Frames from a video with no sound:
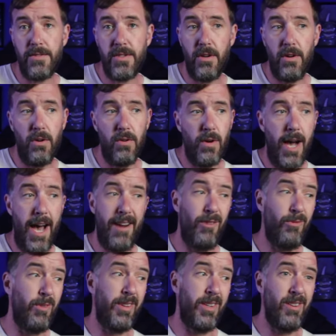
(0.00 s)
So I
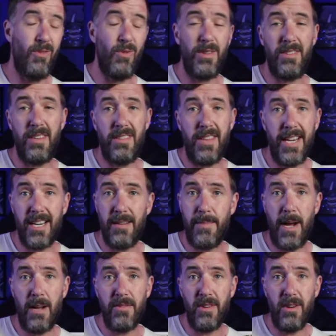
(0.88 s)
don't really know what to think
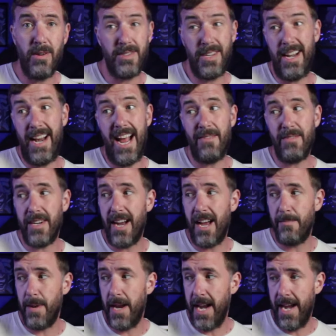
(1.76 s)
about those, and I haven't
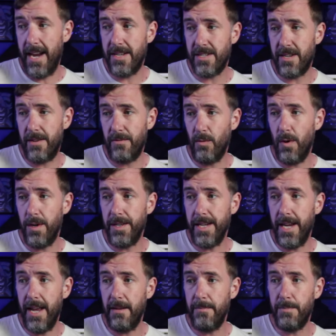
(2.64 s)
gotten my hands on one
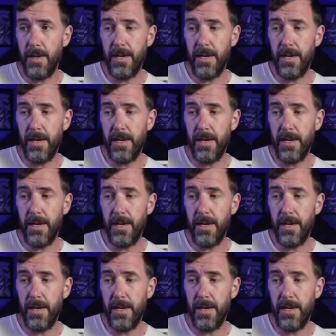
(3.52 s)
yet.